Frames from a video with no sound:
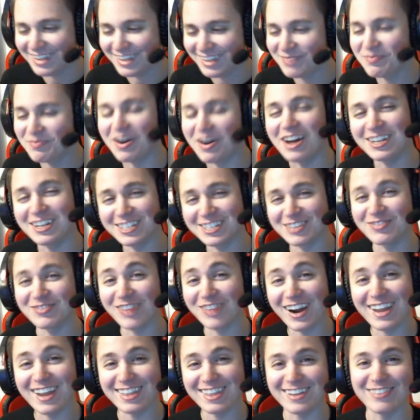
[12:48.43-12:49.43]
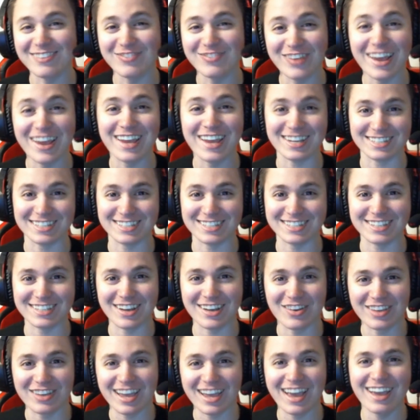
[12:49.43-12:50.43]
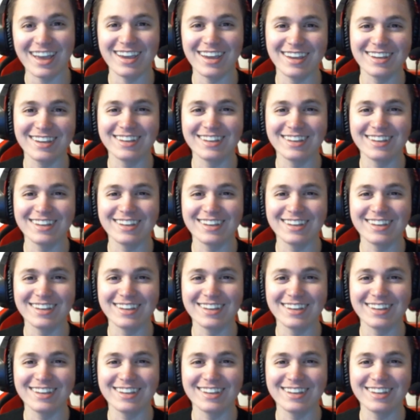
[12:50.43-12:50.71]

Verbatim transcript: punch him right in the face, okay?